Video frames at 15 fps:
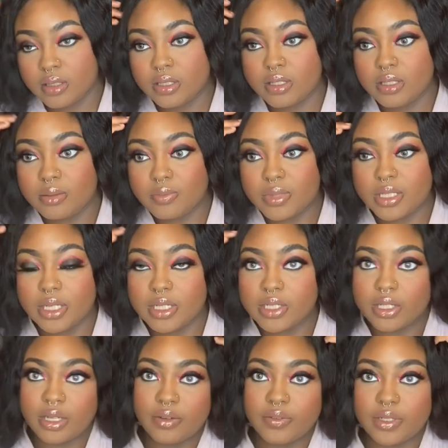some tender
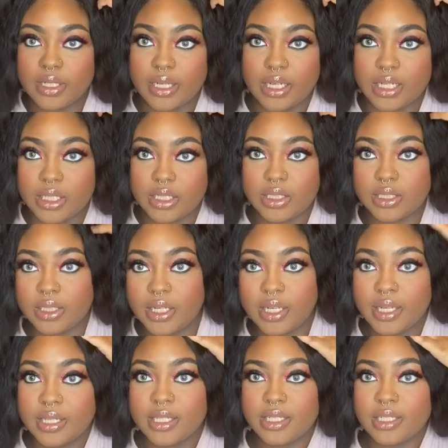loving care.
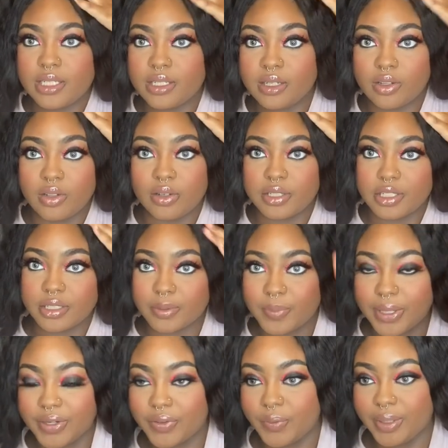This is a closure,
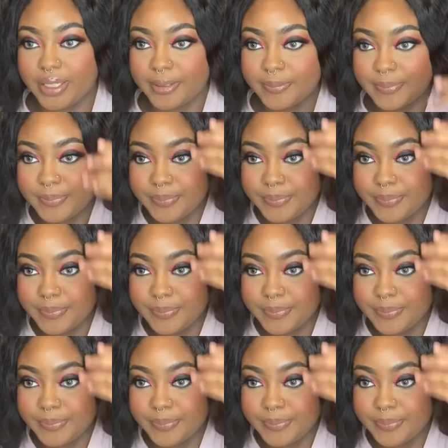by the way.